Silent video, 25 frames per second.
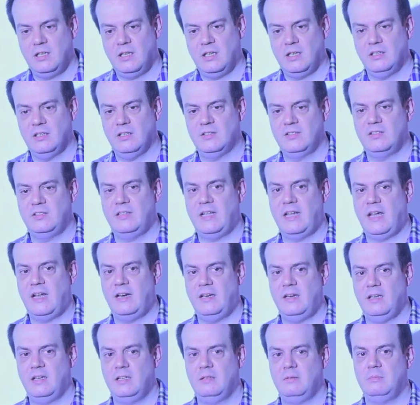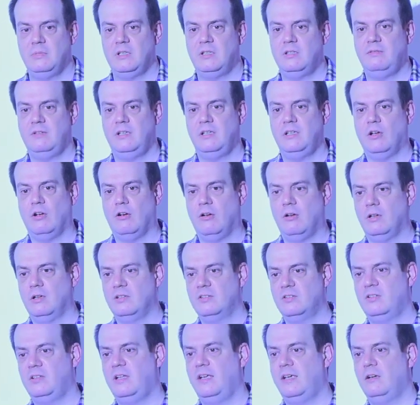understanding between
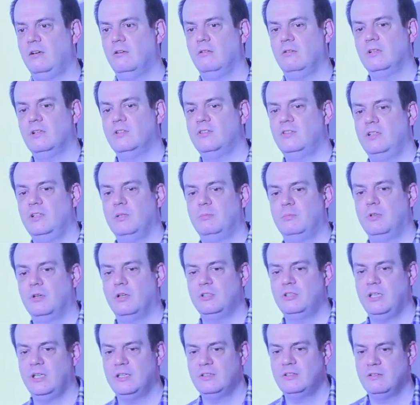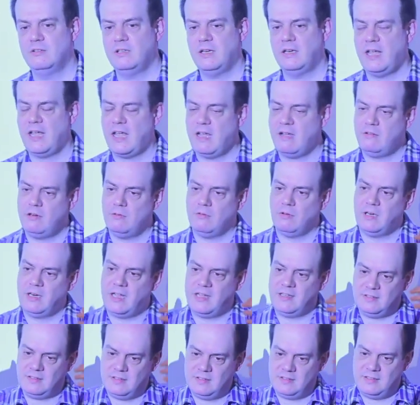all stakeholders in the project so that everyone
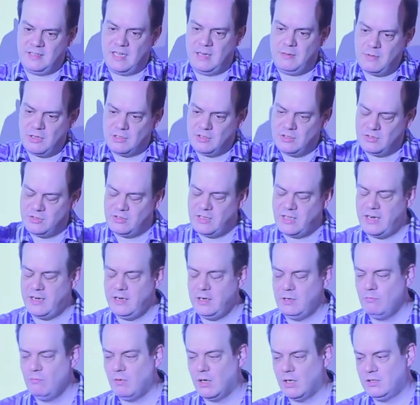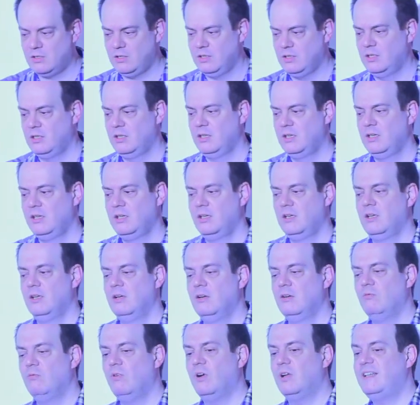has the same understanding what
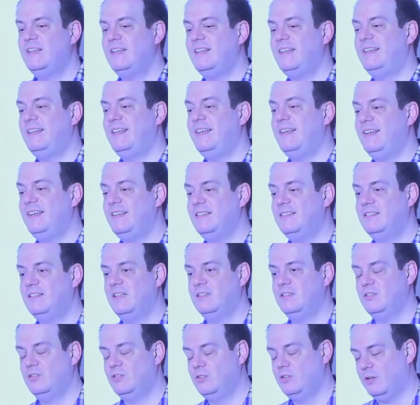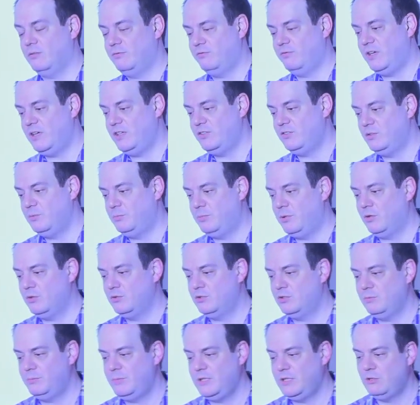it is that the software is
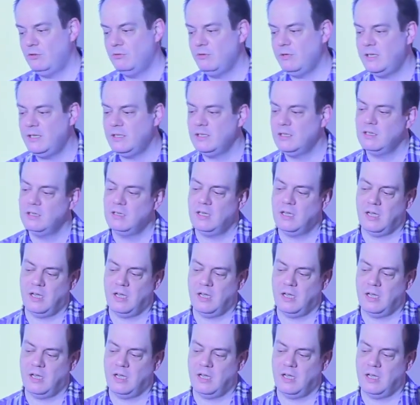supposed to be doing.